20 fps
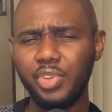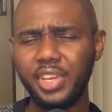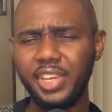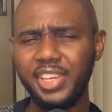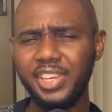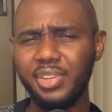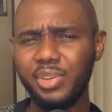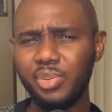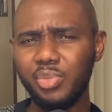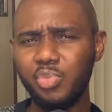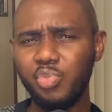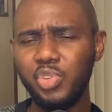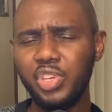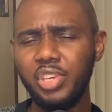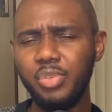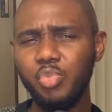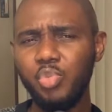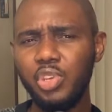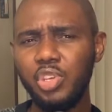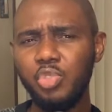
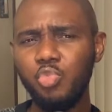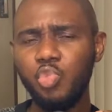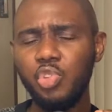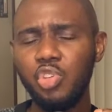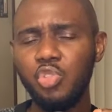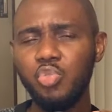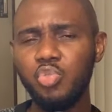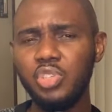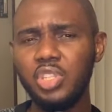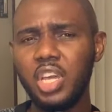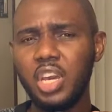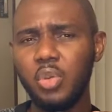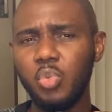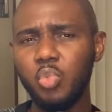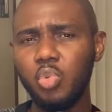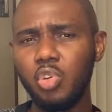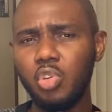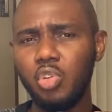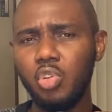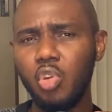We use that
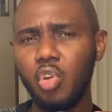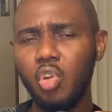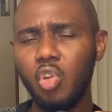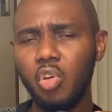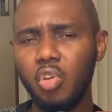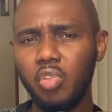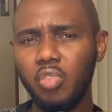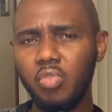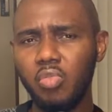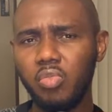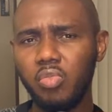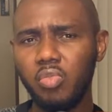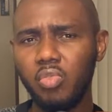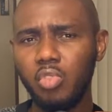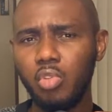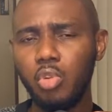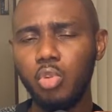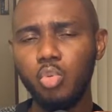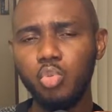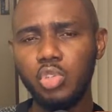word love
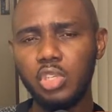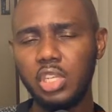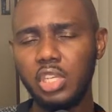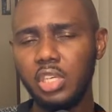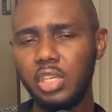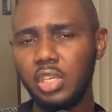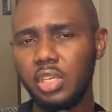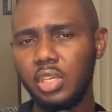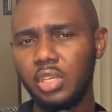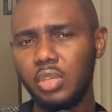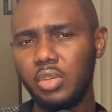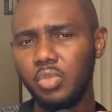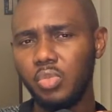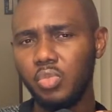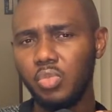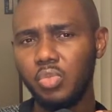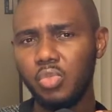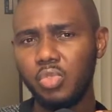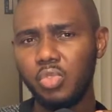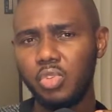loosely.
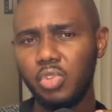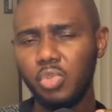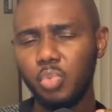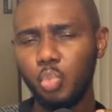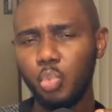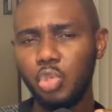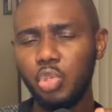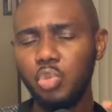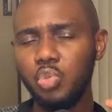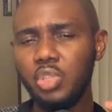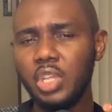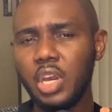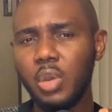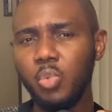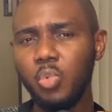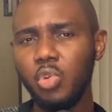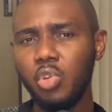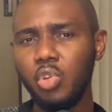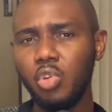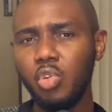We use that
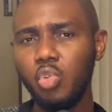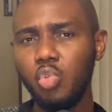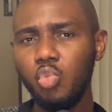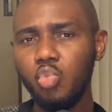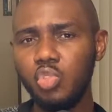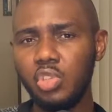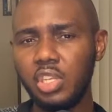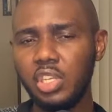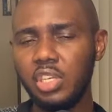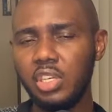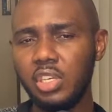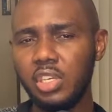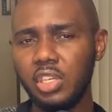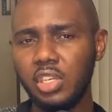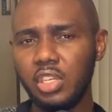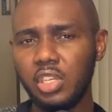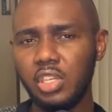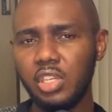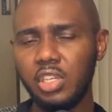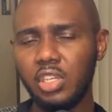word loosely.
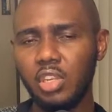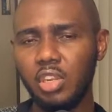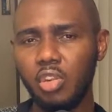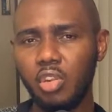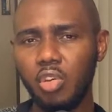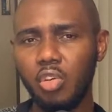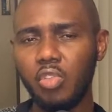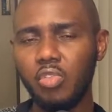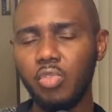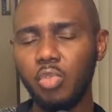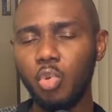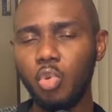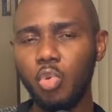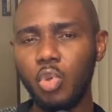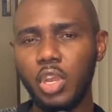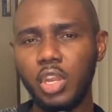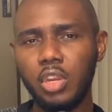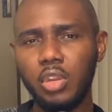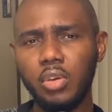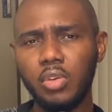Love. Oh,
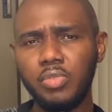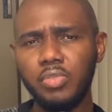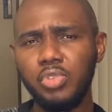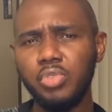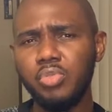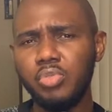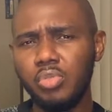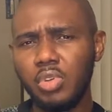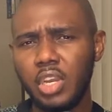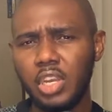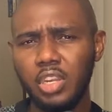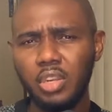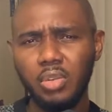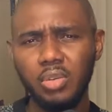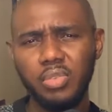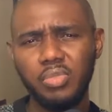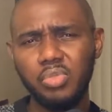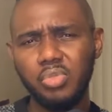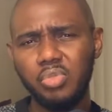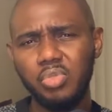I love you. I
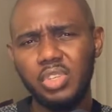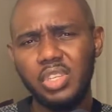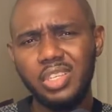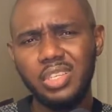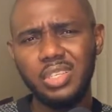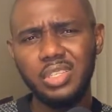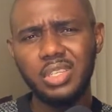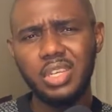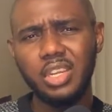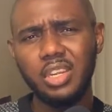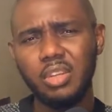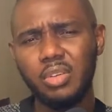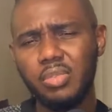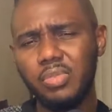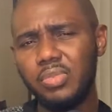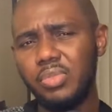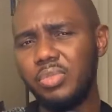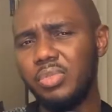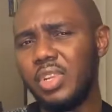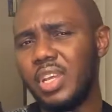love you this. I
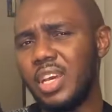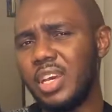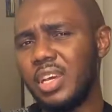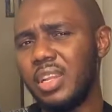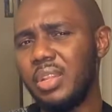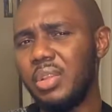love you that.